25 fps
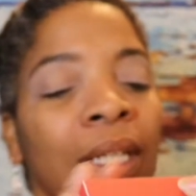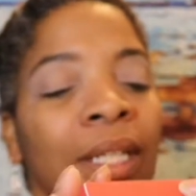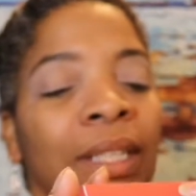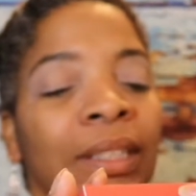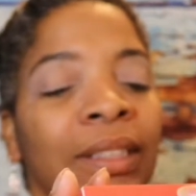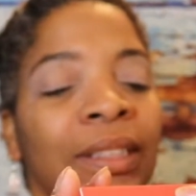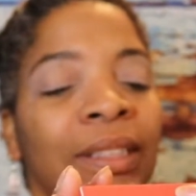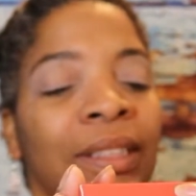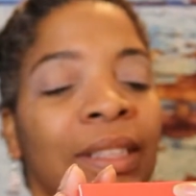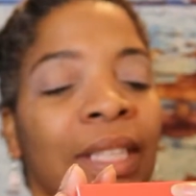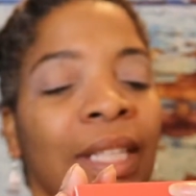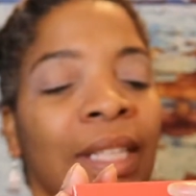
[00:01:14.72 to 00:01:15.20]

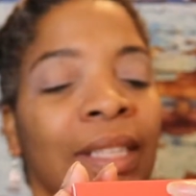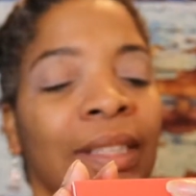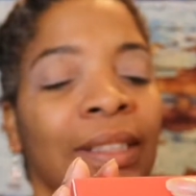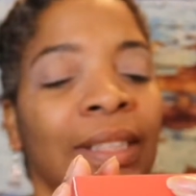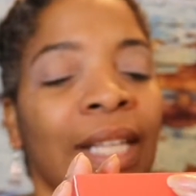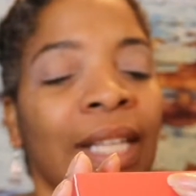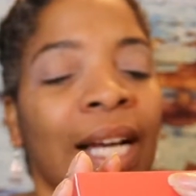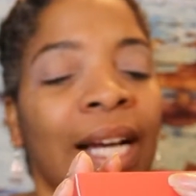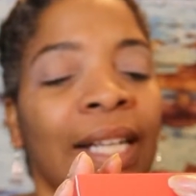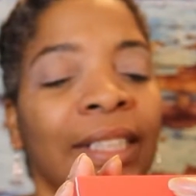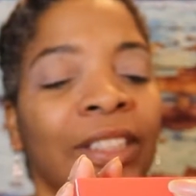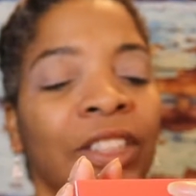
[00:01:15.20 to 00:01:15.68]
It says
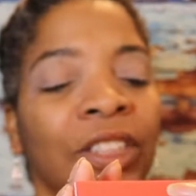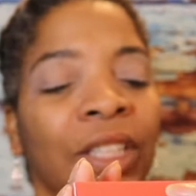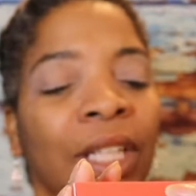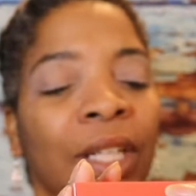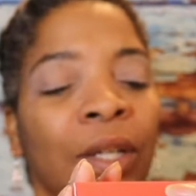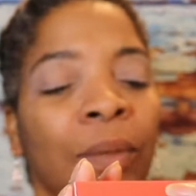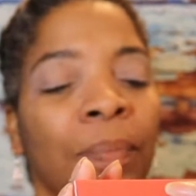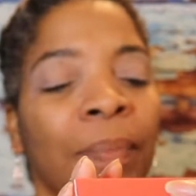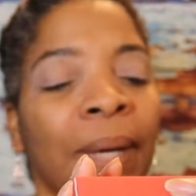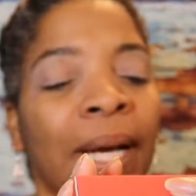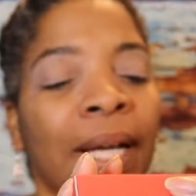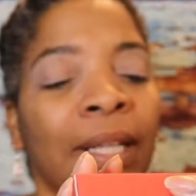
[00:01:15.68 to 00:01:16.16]

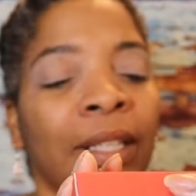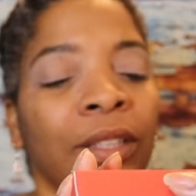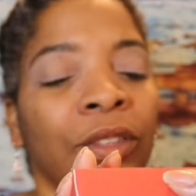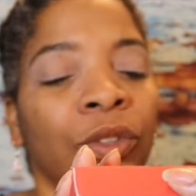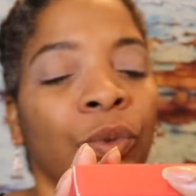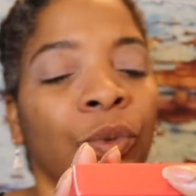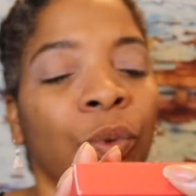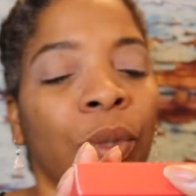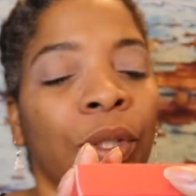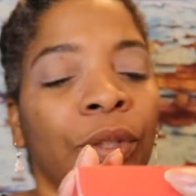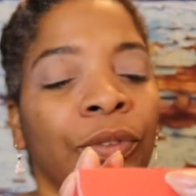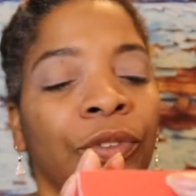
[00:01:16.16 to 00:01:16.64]
eyeshadow palette,
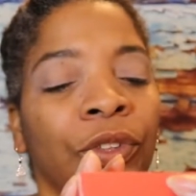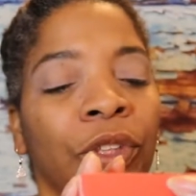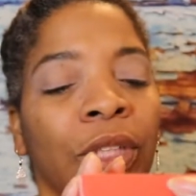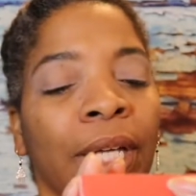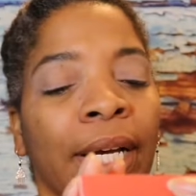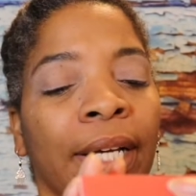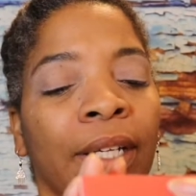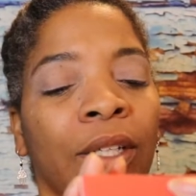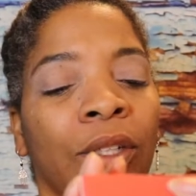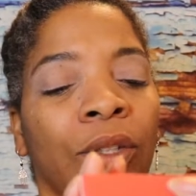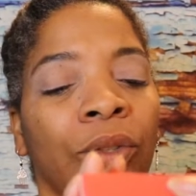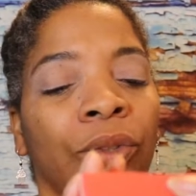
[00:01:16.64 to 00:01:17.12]
12
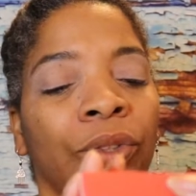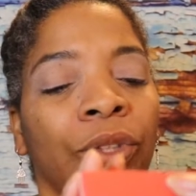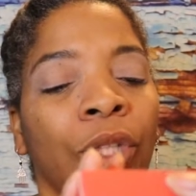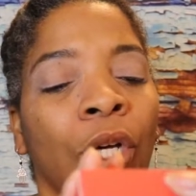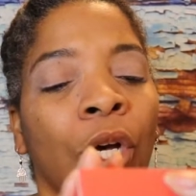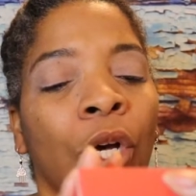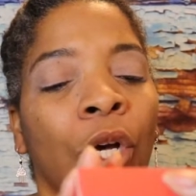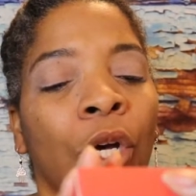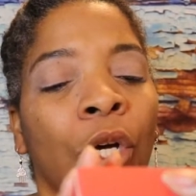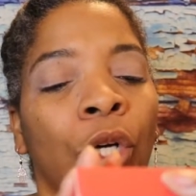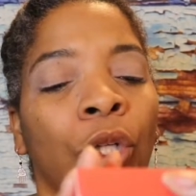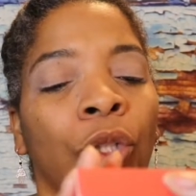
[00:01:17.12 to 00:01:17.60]
shadows,
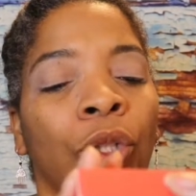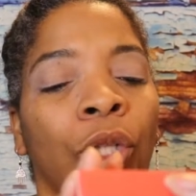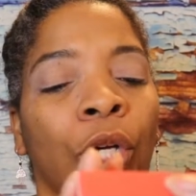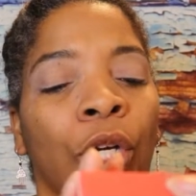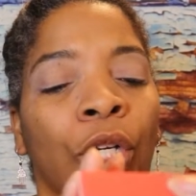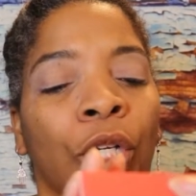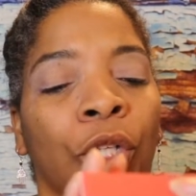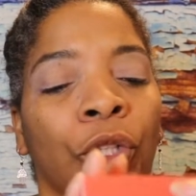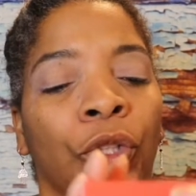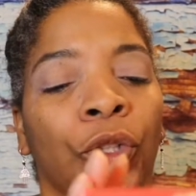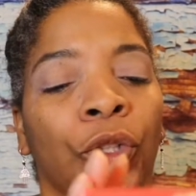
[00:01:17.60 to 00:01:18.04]
and a